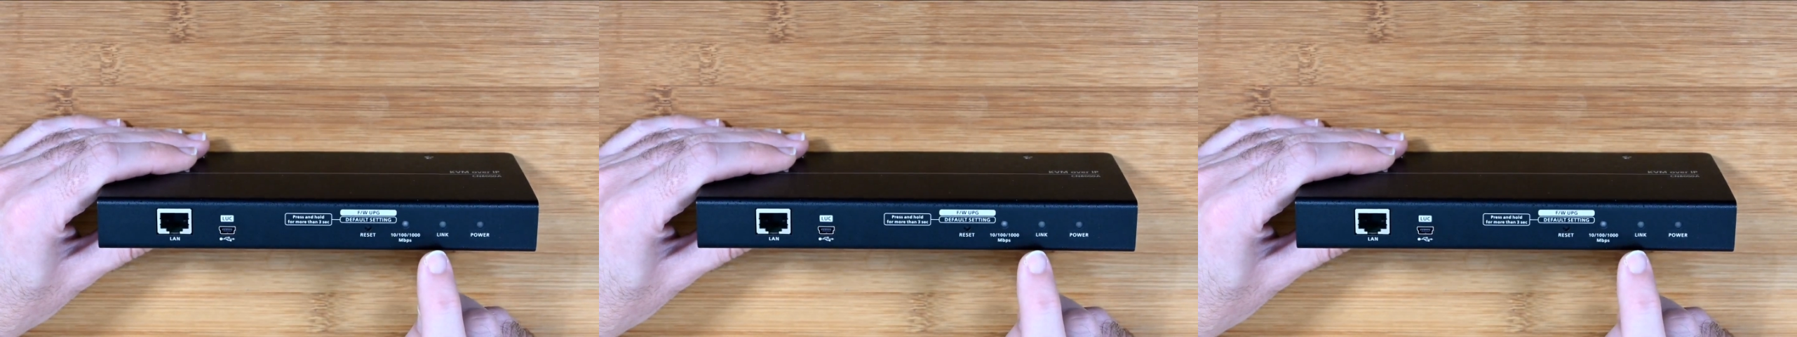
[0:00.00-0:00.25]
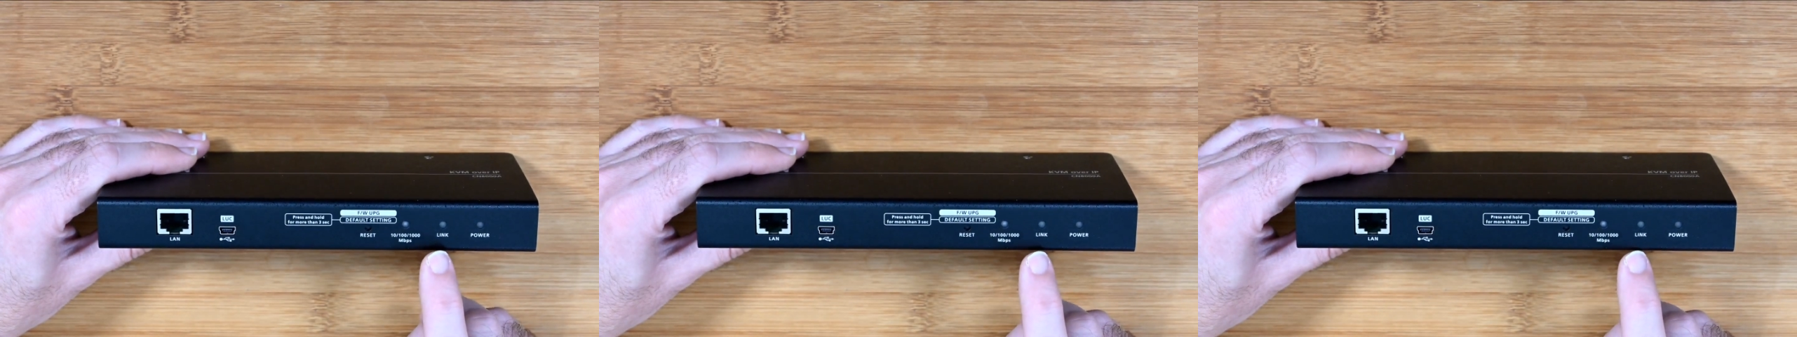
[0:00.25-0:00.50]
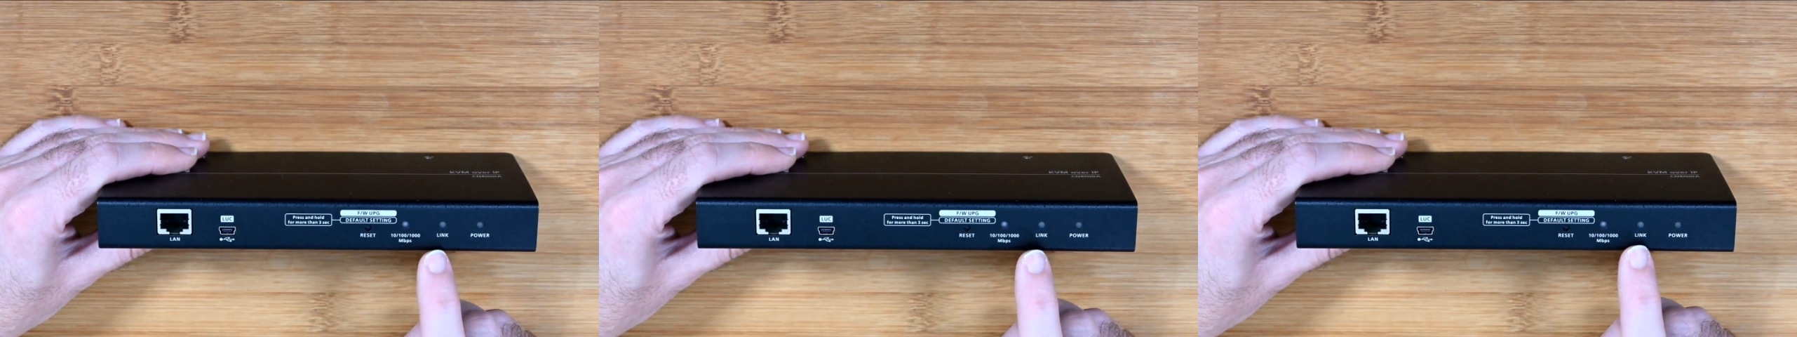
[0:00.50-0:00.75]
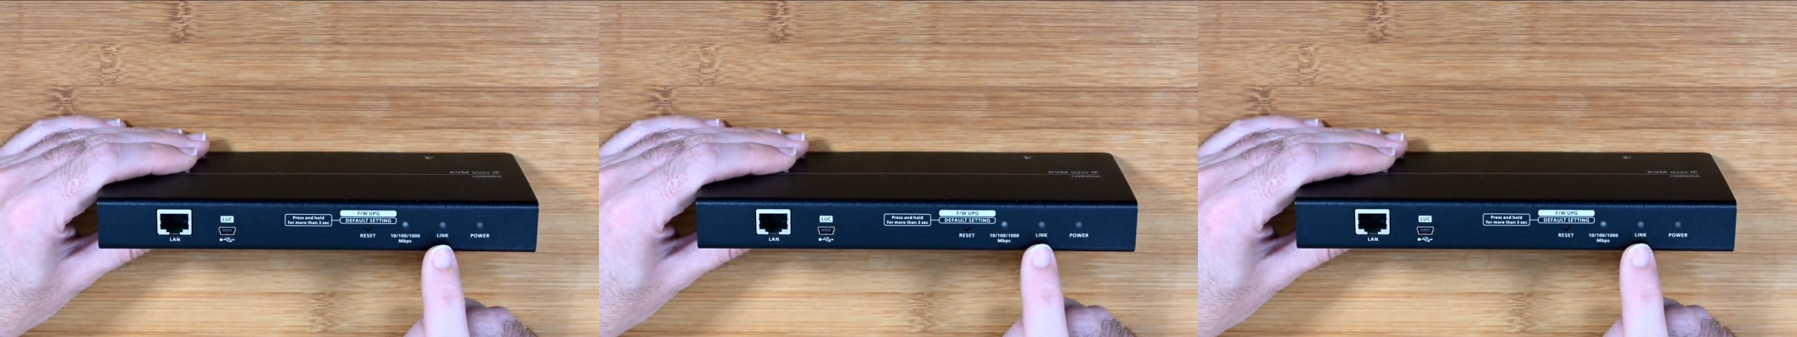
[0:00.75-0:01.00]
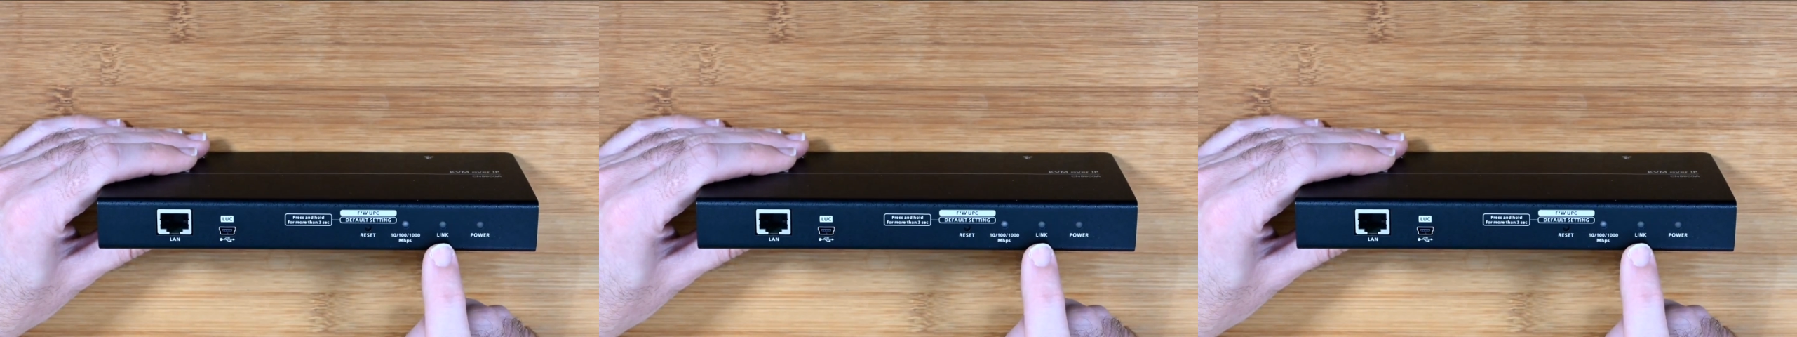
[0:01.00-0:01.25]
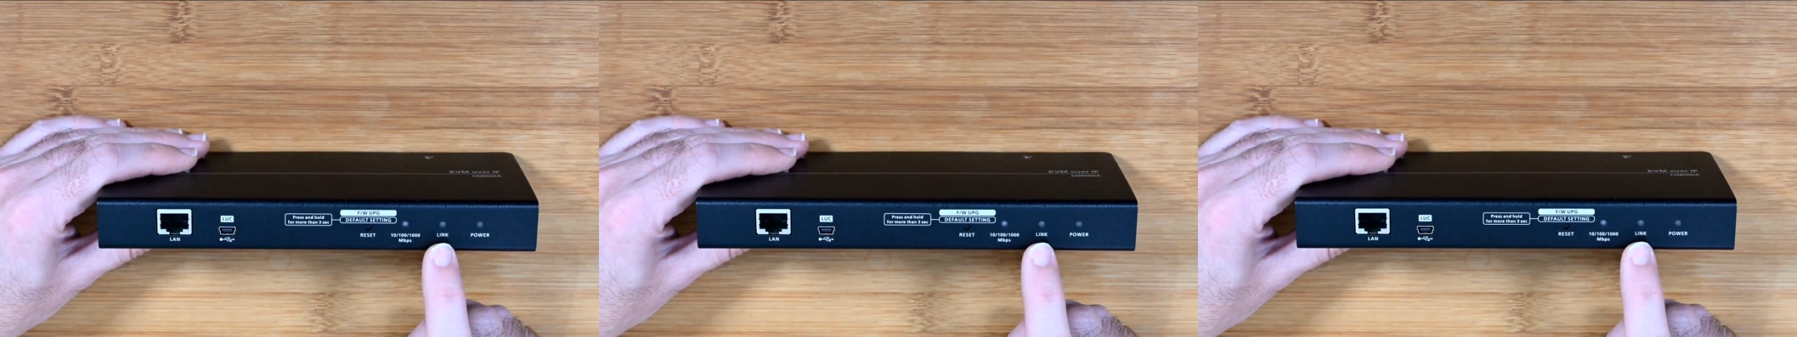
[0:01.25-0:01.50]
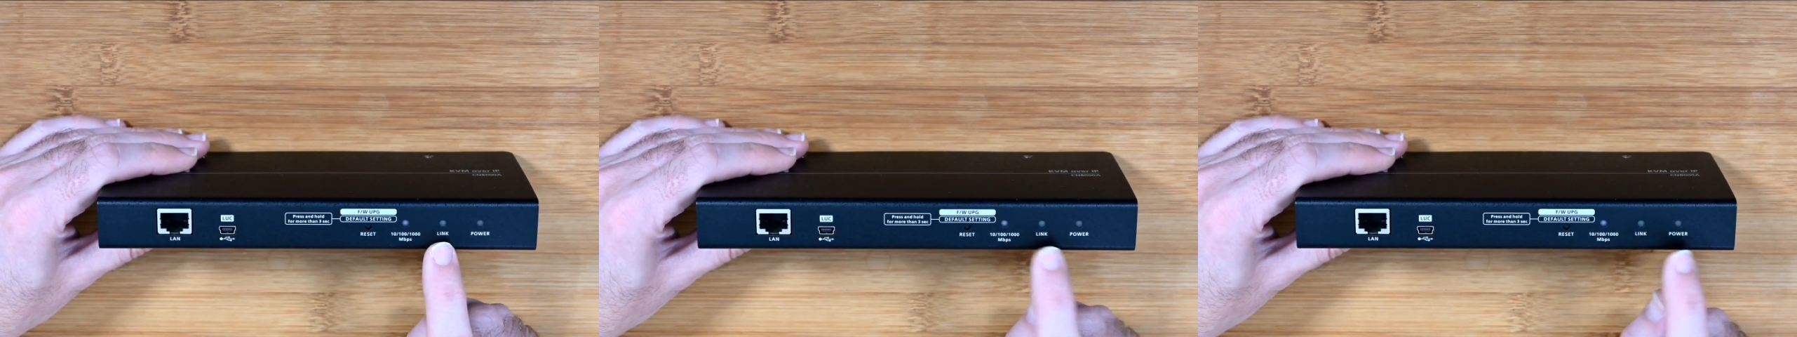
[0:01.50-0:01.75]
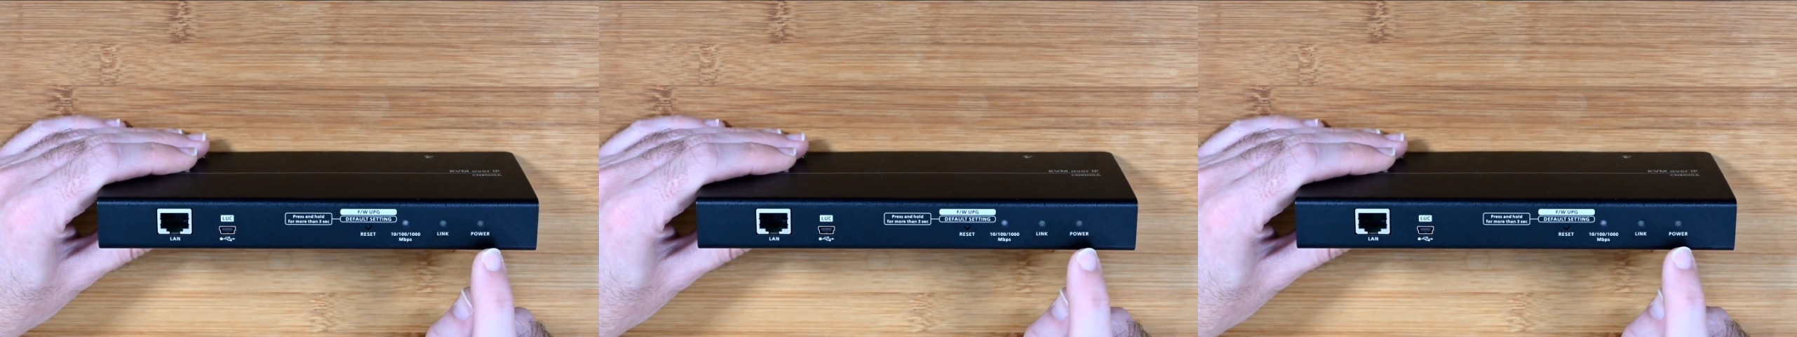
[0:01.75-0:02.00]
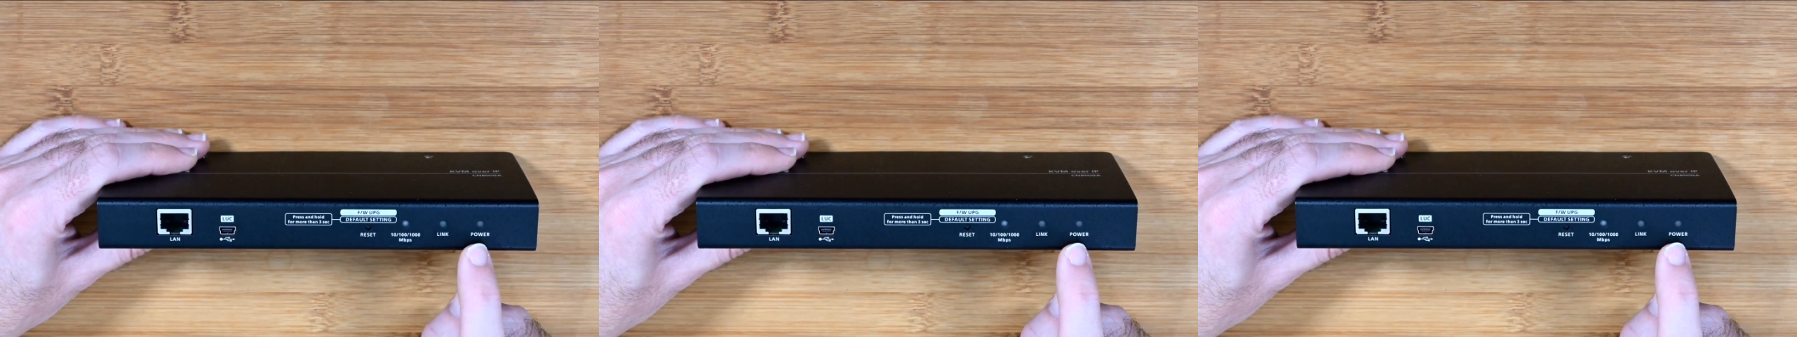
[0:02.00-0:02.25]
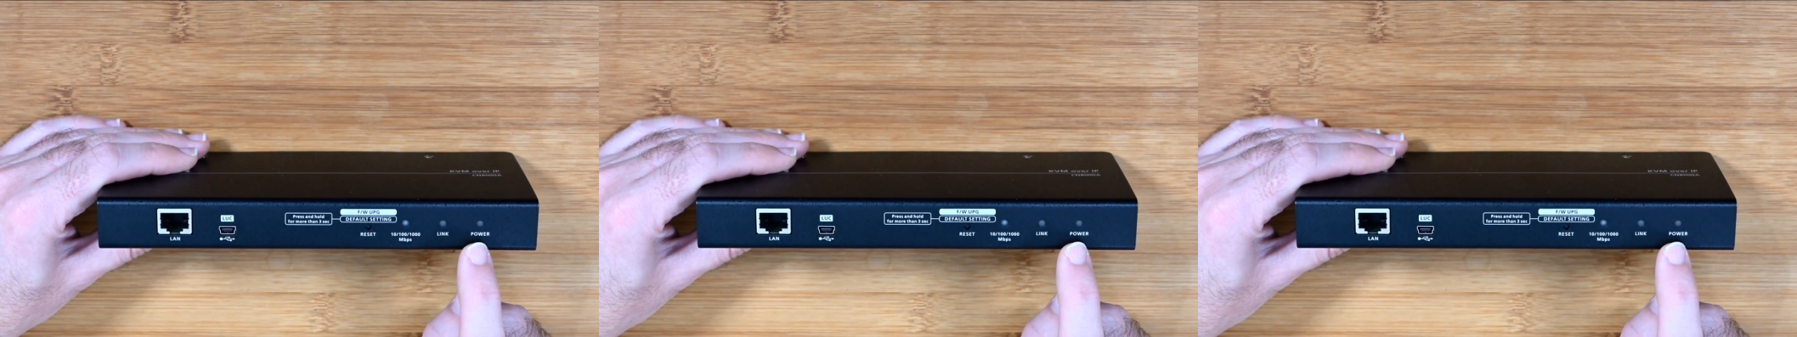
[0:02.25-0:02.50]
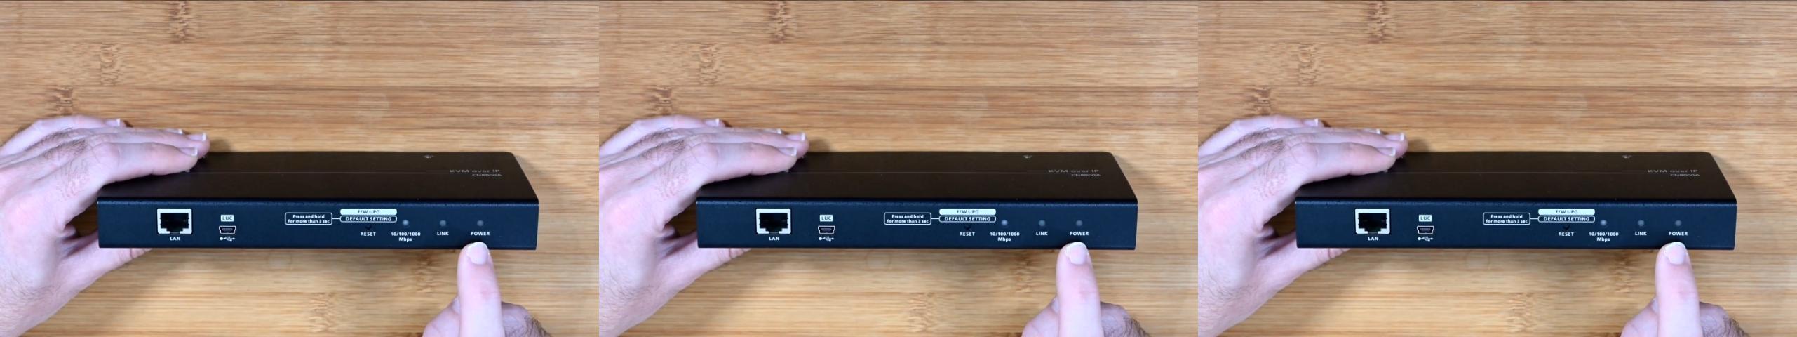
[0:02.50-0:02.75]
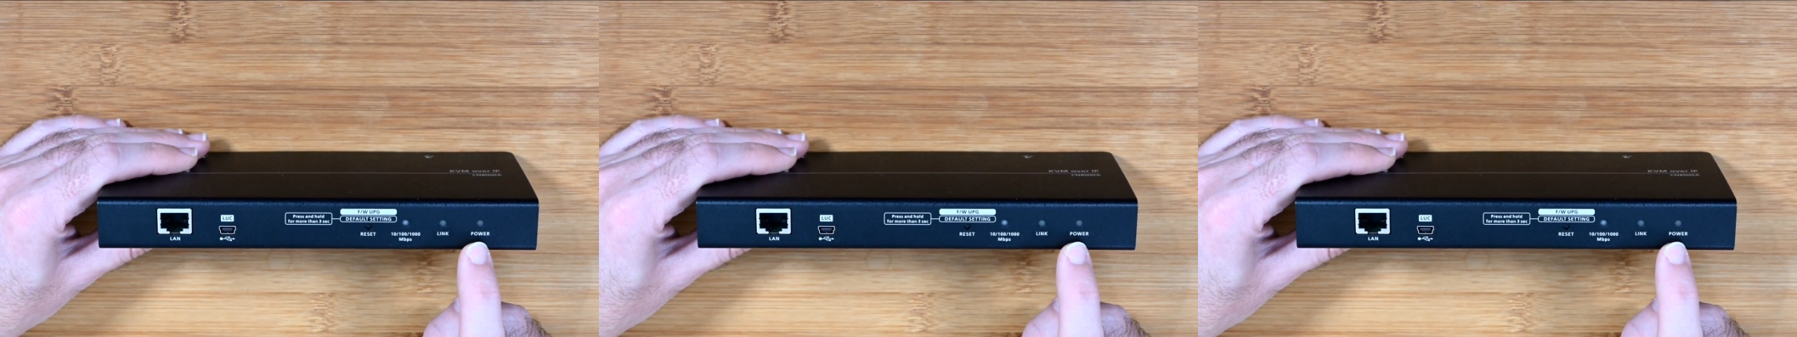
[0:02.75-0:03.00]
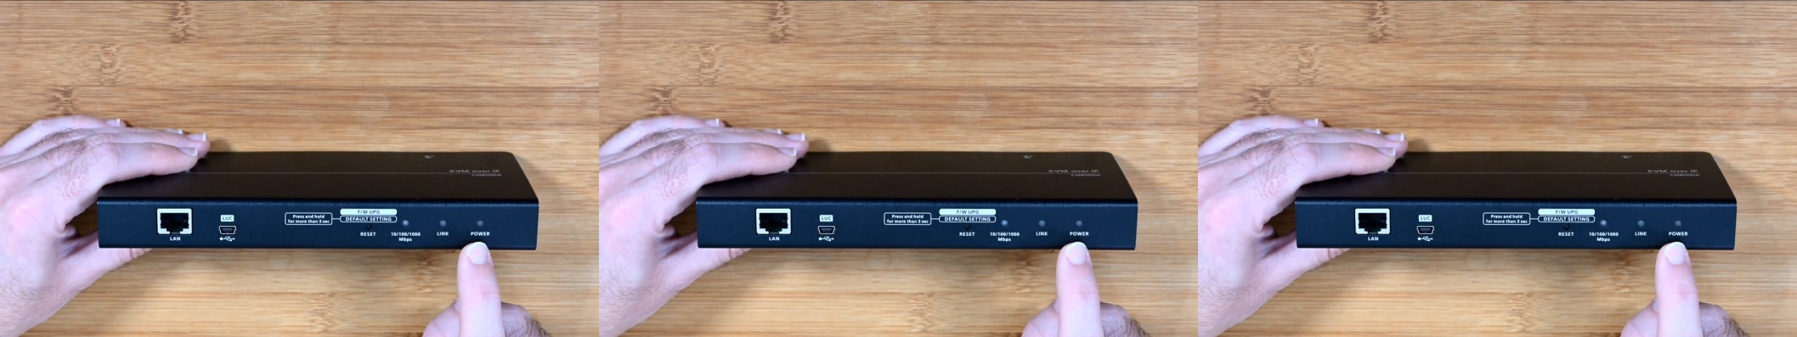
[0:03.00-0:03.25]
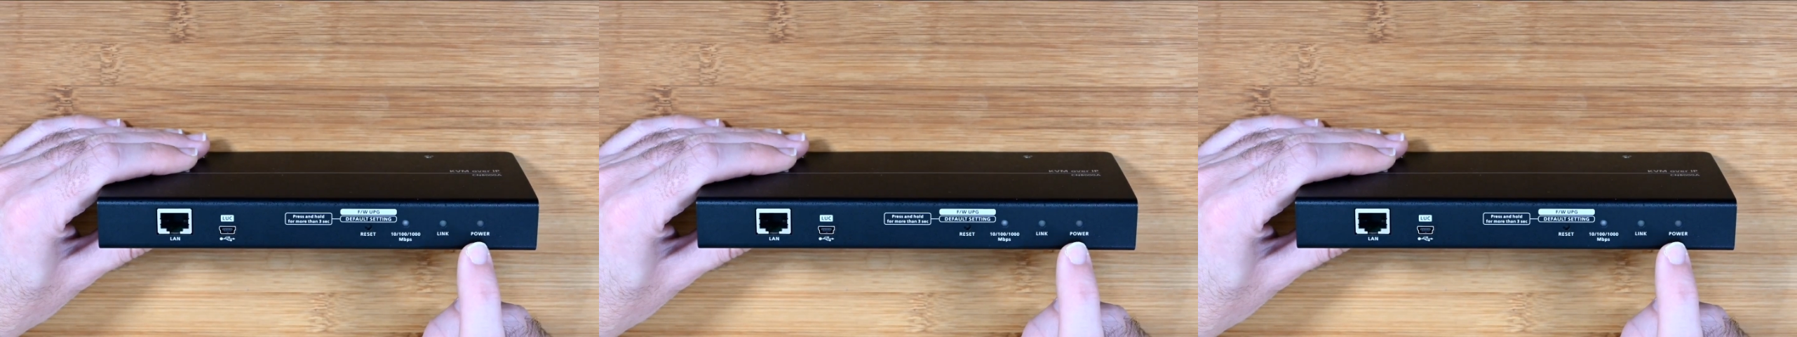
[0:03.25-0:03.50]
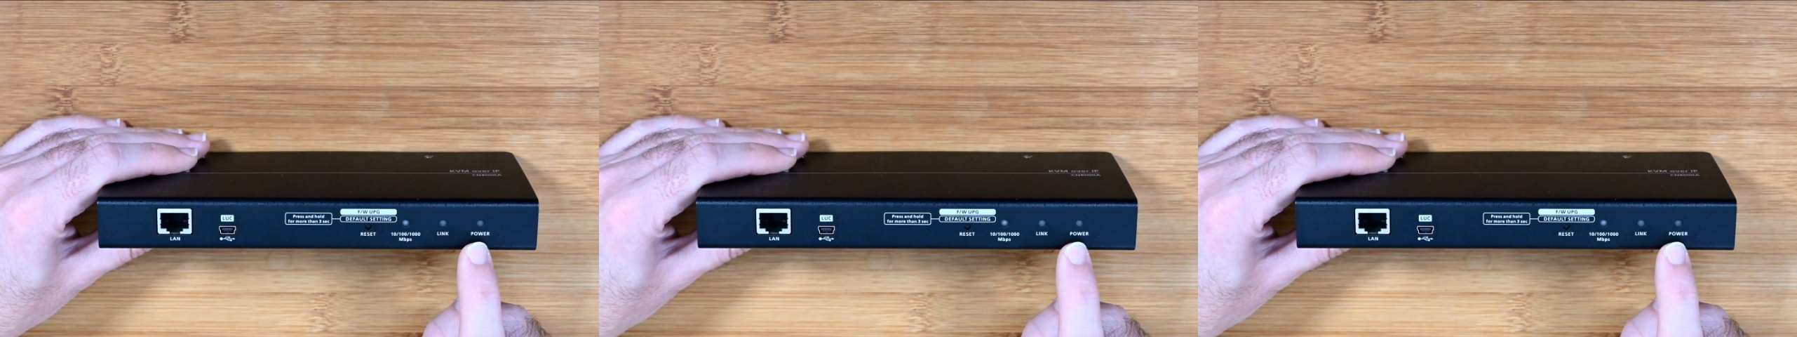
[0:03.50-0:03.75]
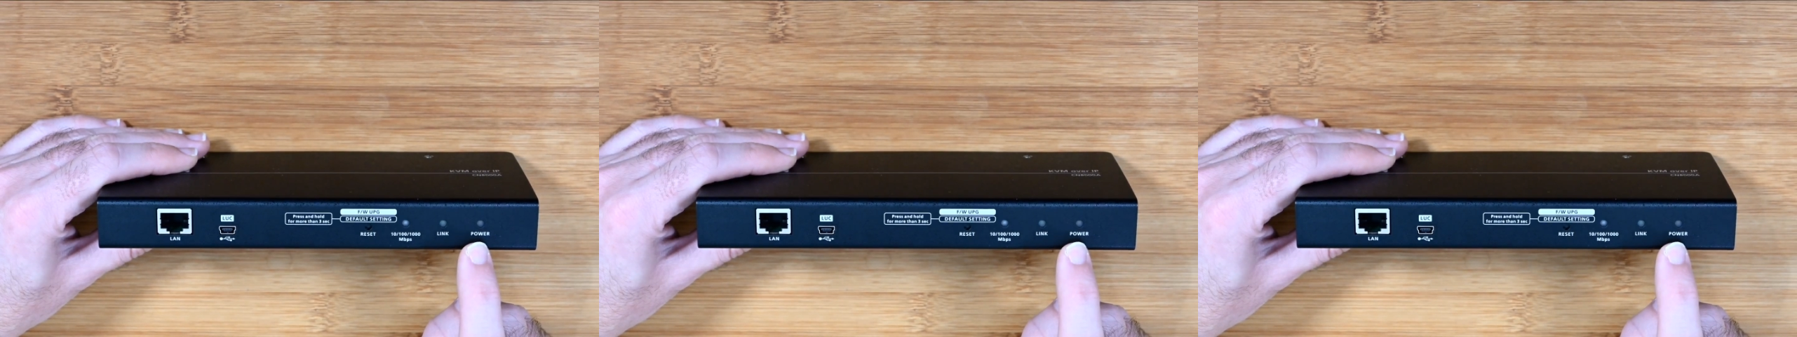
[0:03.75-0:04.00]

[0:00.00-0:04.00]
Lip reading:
(no speaker visible)